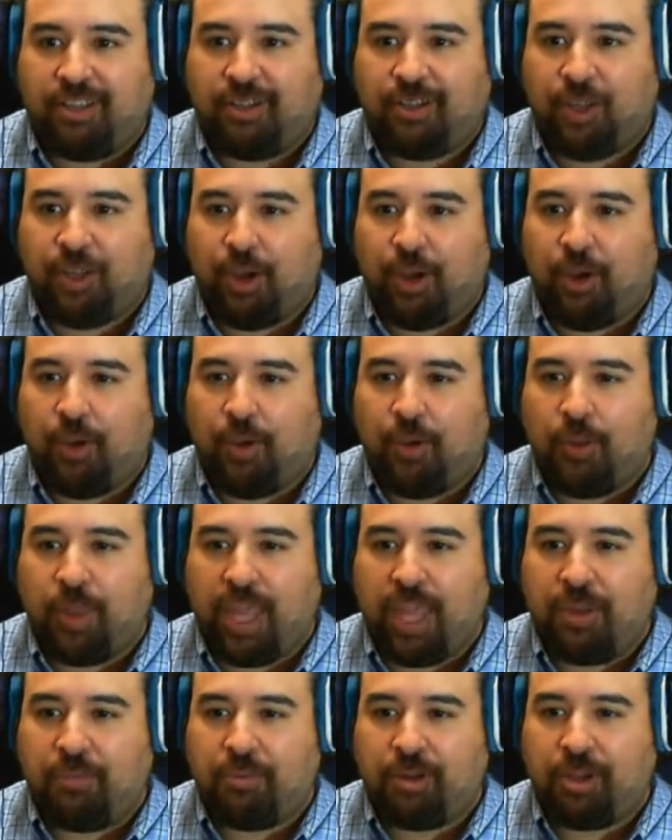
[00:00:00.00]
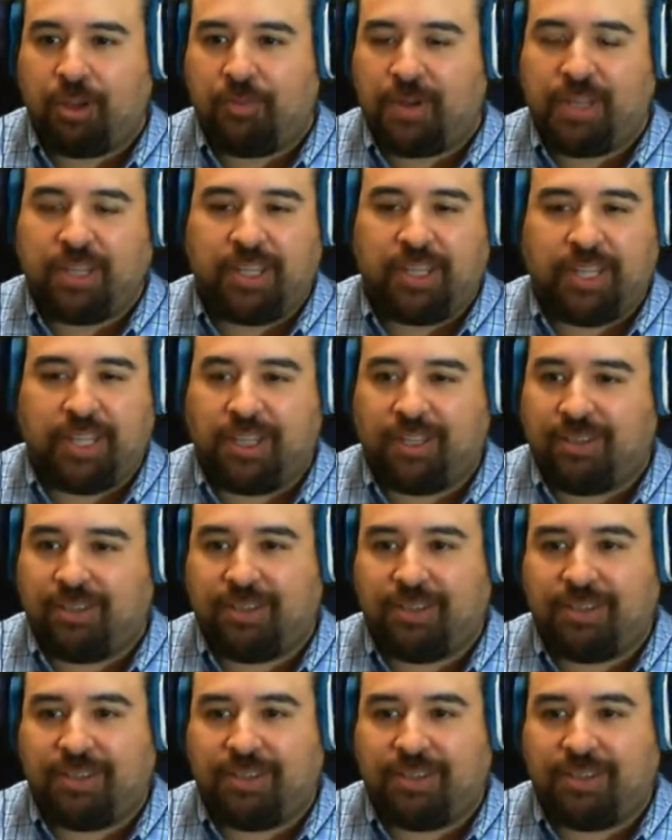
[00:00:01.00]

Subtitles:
So they just